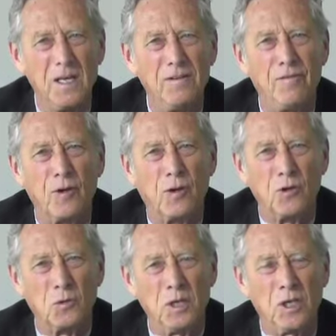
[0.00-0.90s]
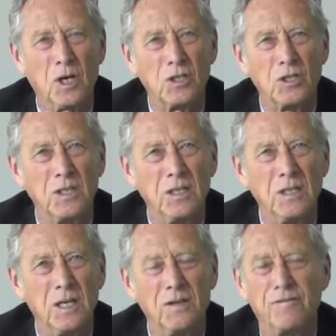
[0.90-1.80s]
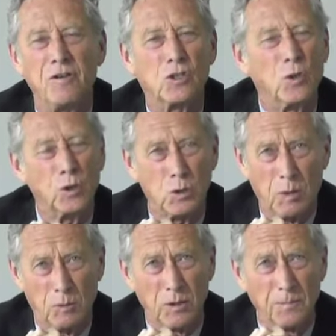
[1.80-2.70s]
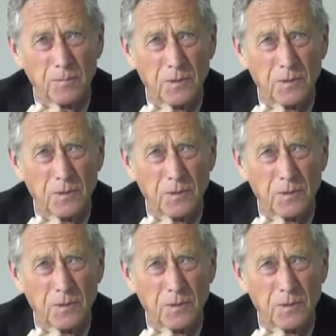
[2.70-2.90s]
if a country got in fiscal trouble.